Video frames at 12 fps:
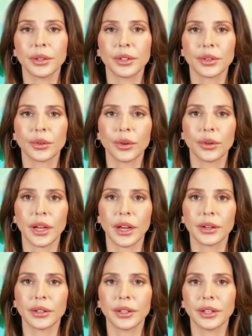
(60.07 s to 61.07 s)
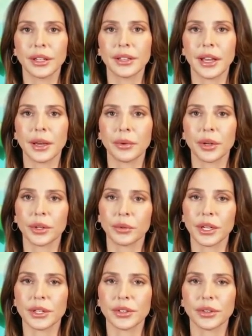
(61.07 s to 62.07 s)
scroll down, and tap on the
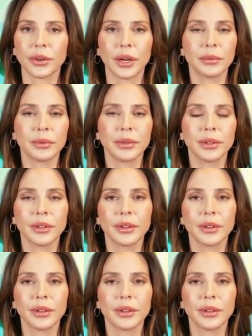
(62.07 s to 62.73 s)
Register button.